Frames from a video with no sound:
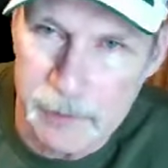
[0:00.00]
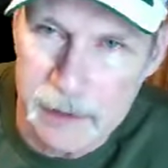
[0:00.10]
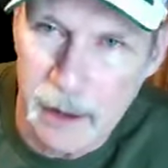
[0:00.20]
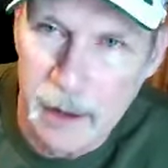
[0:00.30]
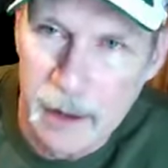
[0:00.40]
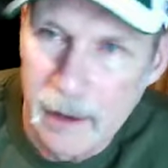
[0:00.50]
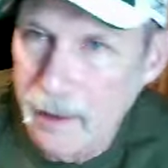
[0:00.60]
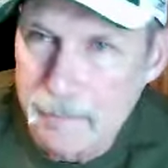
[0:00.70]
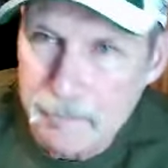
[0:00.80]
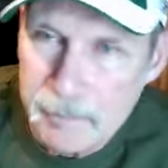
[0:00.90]
But
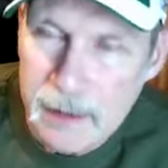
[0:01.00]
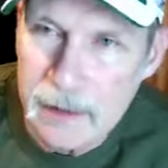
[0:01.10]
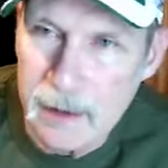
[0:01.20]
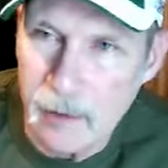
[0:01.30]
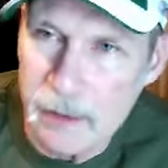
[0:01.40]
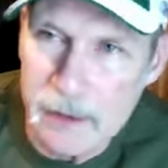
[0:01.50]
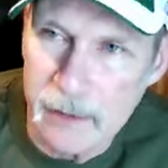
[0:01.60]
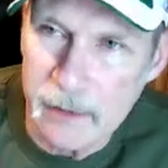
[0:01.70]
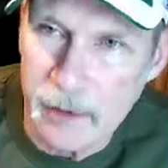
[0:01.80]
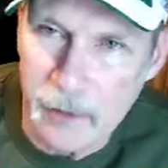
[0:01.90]
You know, when you
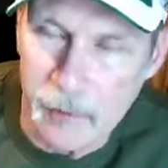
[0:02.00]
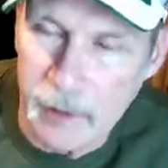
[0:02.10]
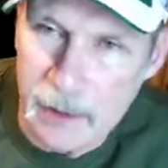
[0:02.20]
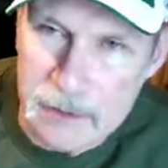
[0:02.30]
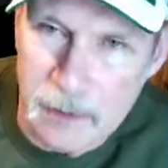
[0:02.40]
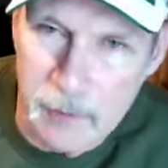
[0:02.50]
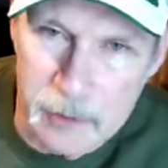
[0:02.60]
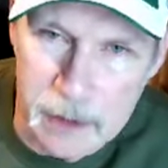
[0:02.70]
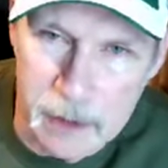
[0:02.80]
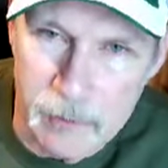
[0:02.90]
get in the later rounds, I'm
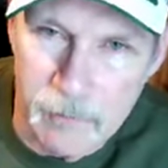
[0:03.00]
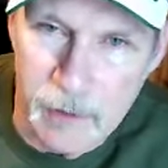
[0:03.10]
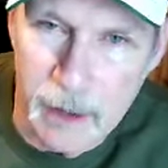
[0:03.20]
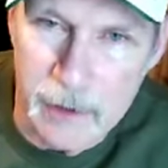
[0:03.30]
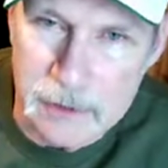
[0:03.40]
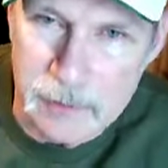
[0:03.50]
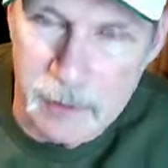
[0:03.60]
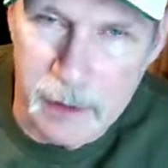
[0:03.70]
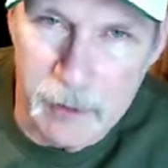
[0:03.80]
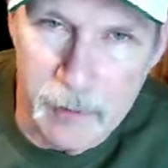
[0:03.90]
okay with flyers,
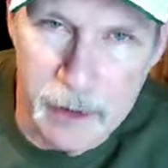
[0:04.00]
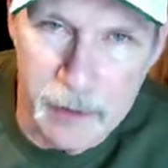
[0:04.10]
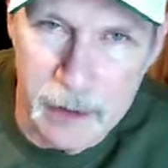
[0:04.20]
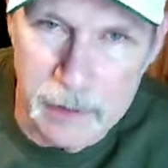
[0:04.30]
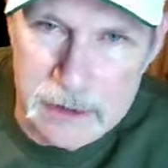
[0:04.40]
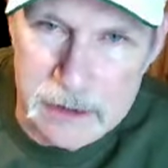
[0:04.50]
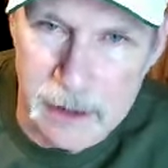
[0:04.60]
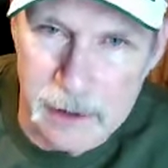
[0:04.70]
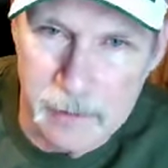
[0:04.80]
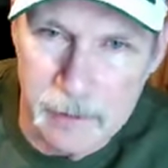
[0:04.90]
but I would have rather had them
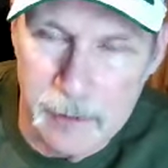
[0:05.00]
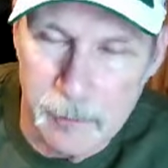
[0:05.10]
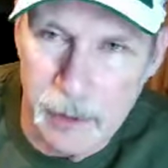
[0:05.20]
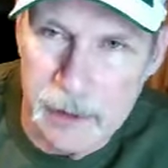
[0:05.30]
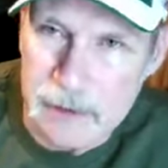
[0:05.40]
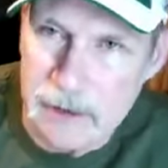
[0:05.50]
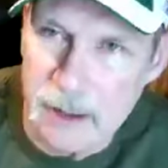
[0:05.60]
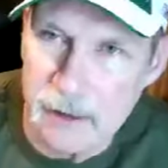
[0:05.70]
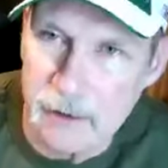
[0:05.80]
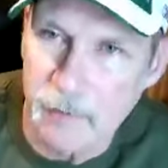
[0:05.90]
stay in place and
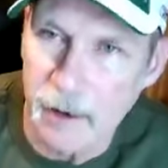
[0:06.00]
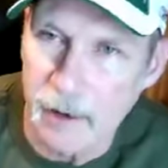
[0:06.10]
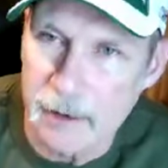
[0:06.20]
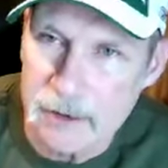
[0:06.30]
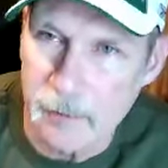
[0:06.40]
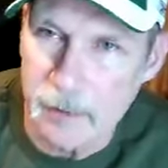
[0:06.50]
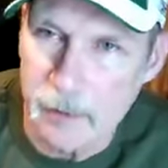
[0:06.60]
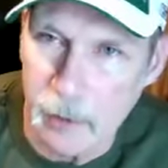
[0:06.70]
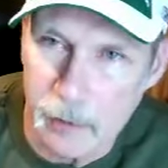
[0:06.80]
take a flyer on somebody where